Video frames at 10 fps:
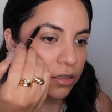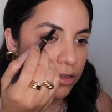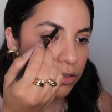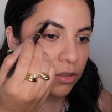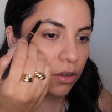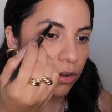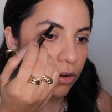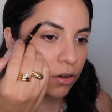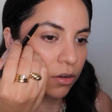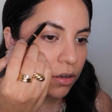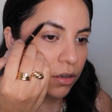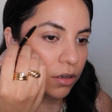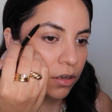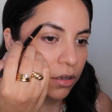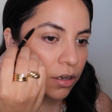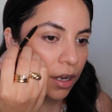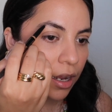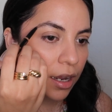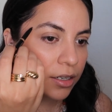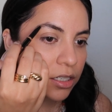So
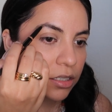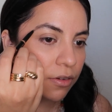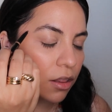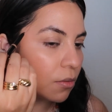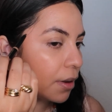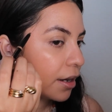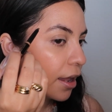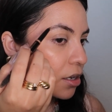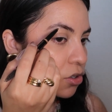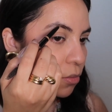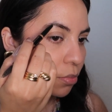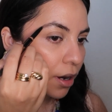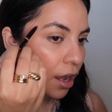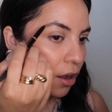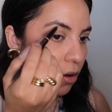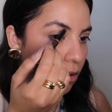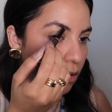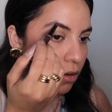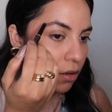I just follow my natural brow